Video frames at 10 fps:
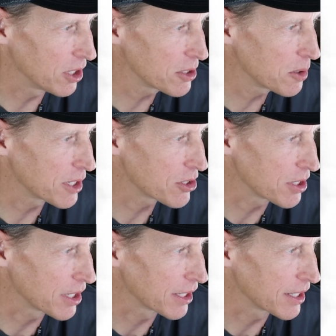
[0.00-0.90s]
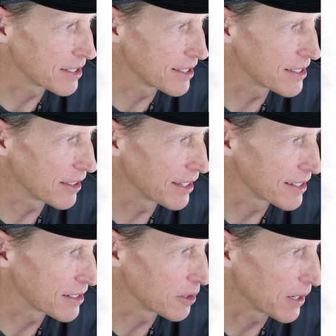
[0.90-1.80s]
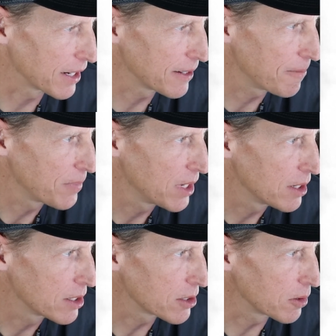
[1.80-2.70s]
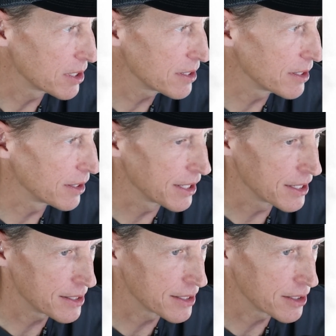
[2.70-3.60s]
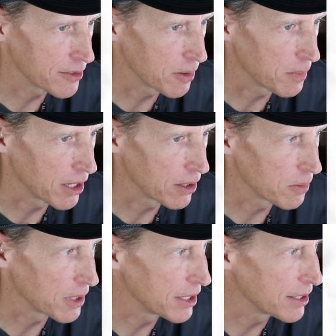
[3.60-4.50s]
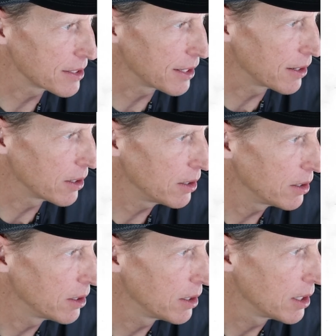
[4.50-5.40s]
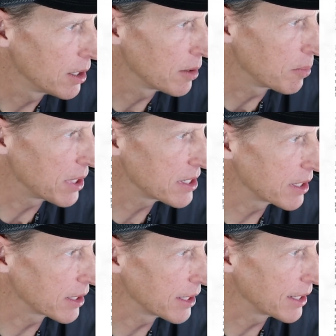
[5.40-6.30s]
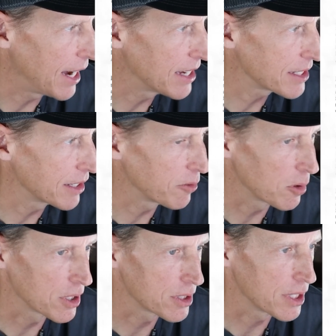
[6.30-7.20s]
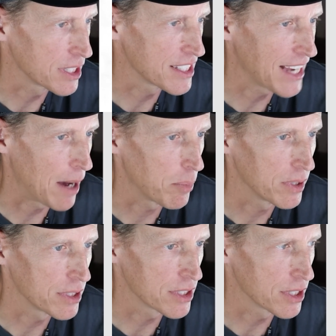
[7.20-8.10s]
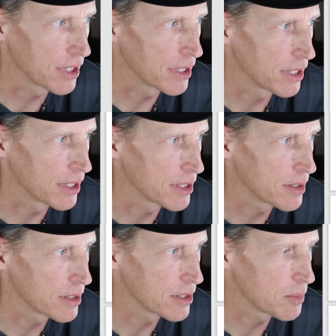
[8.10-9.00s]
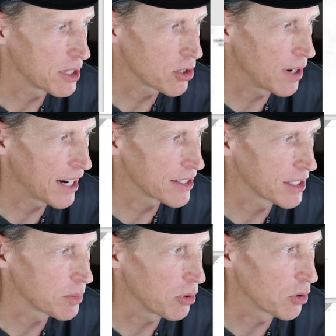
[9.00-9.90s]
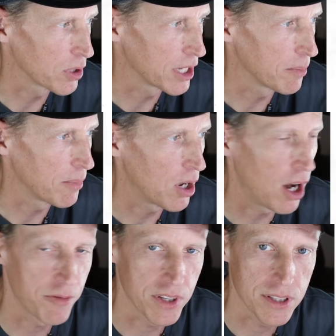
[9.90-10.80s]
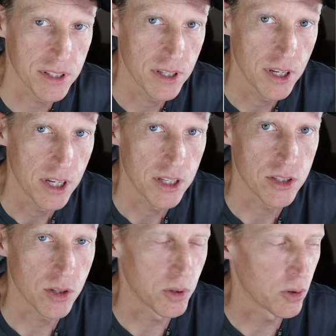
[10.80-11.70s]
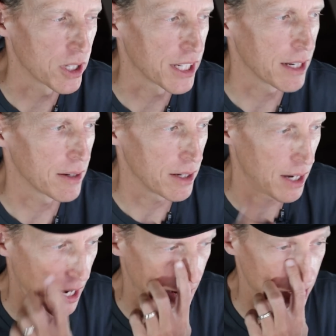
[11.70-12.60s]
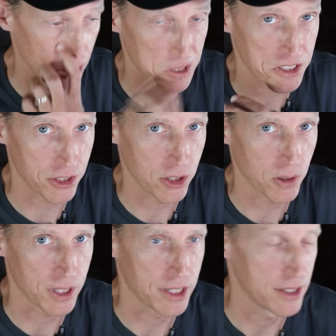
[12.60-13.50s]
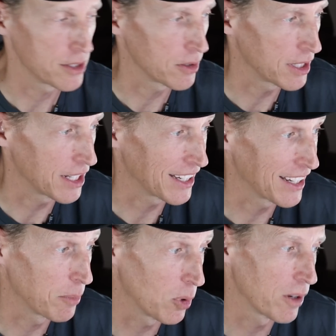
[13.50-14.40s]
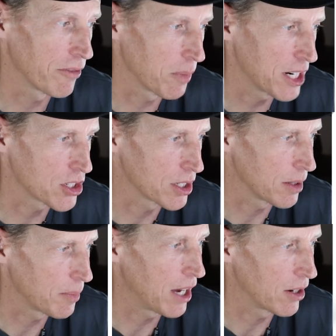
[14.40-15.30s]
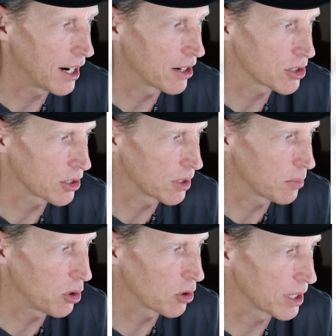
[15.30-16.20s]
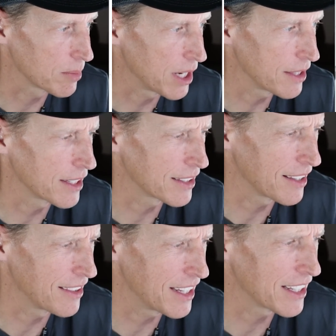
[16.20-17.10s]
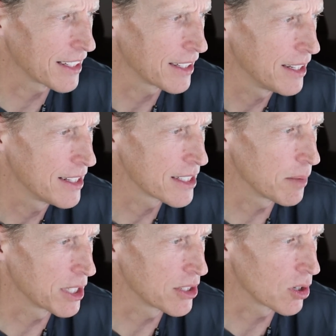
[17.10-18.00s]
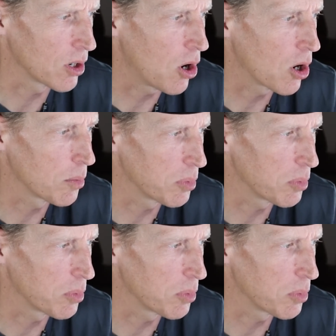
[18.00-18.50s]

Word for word: also interesting is this list, okay? So this is the list. This is from Harry Reid, this letter basically asking for a, a SAP. This is a, a Special Access Program Office. So in order to get higher security, so that they can get more information about higher security programs. I think they think some of these are our